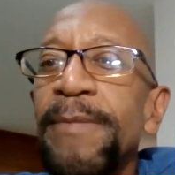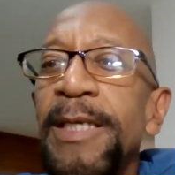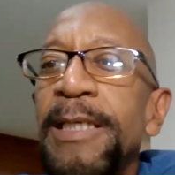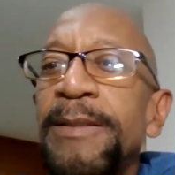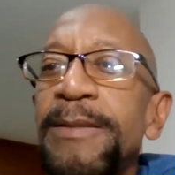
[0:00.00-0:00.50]

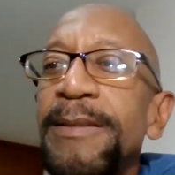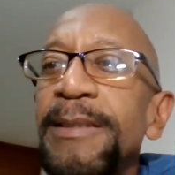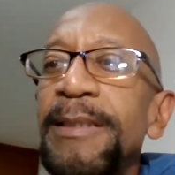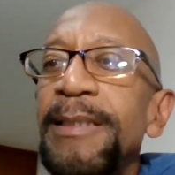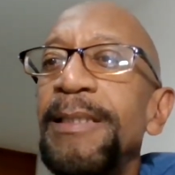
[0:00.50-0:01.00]
You know,
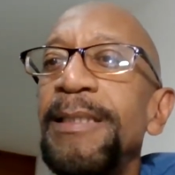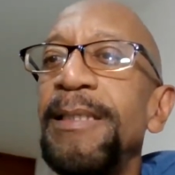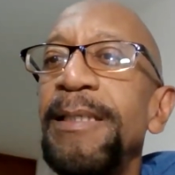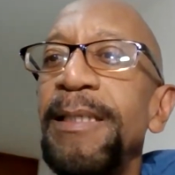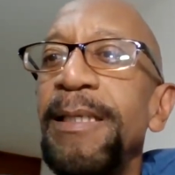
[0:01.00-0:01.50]

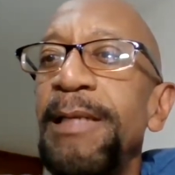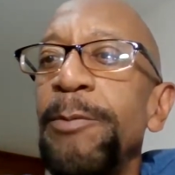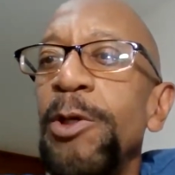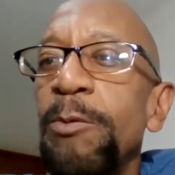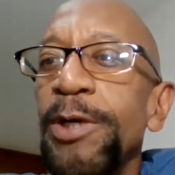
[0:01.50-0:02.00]
let
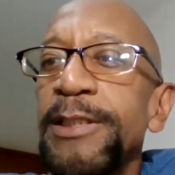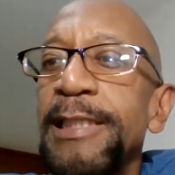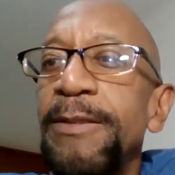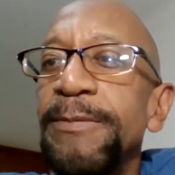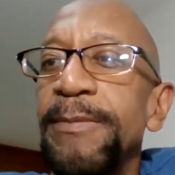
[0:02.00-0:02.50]
me know how it works
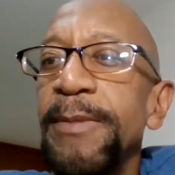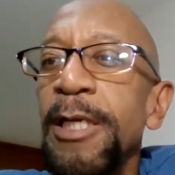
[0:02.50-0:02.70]
out.